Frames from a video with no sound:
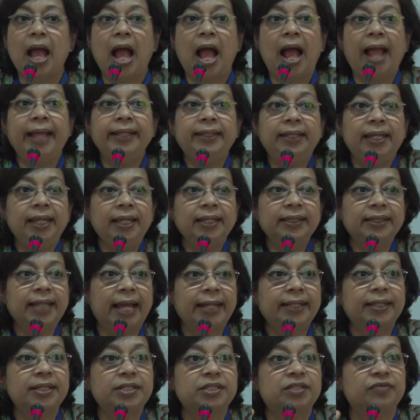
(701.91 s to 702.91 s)
I think
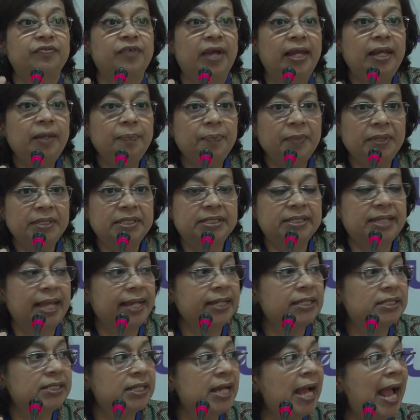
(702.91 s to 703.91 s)
that the development
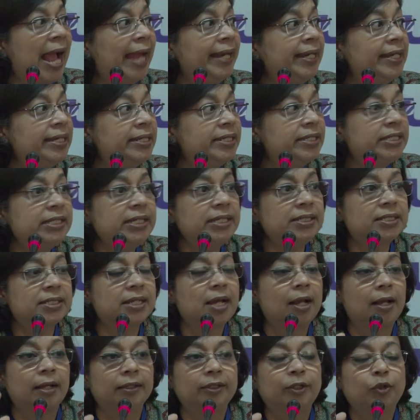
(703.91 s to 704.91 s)
sector, and indeed
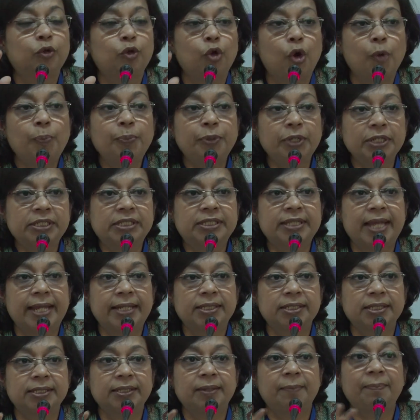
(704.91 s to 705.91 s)
the corporate
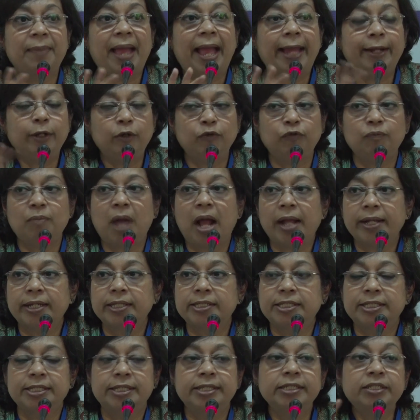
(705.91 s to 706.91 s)
sector, the band of
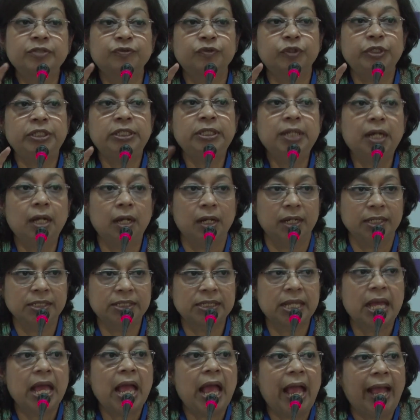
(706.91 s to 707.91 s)
marketeers for
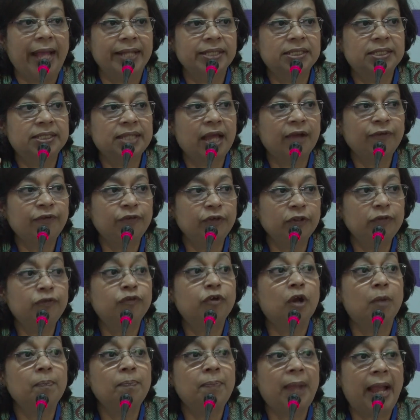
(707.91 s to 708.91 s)
years, has suffered
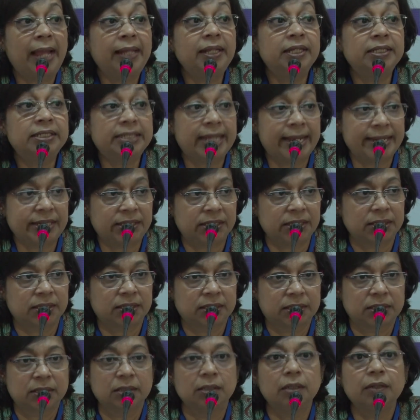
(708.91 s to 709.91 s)
from
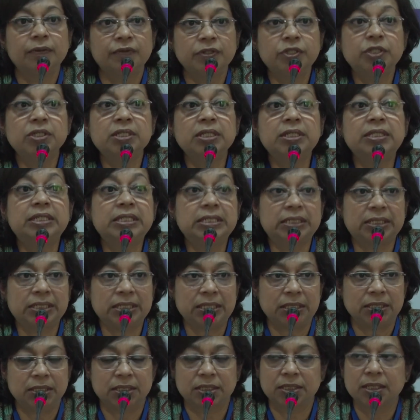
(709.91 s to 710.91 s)
pilotitis, which is a
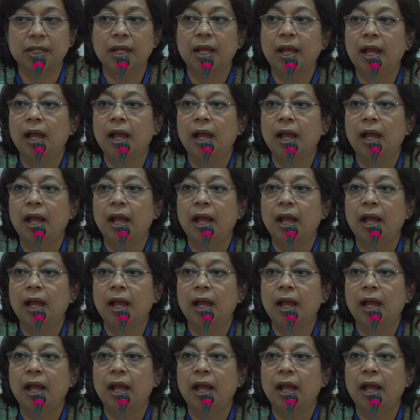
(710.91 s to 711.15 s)
disease.